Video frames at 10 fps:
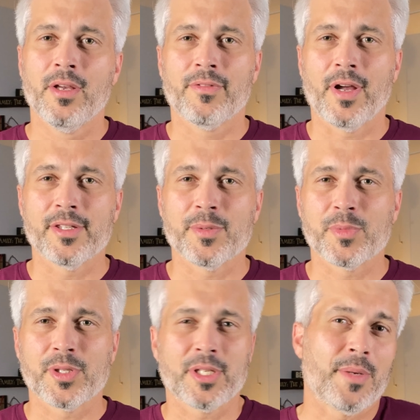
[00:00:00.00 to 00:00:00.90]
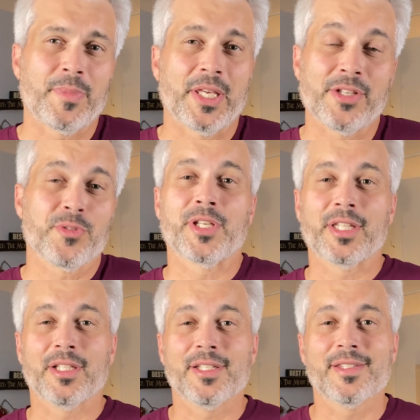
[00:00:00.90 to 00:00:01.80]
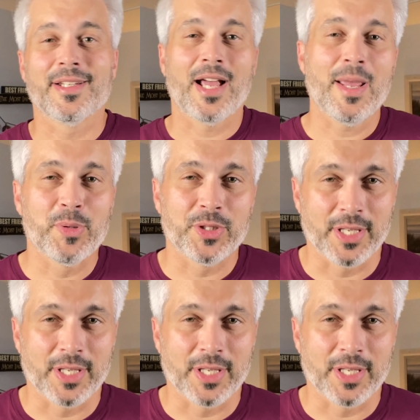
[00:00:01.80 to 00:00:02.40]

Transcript: find something interesting in the list that I put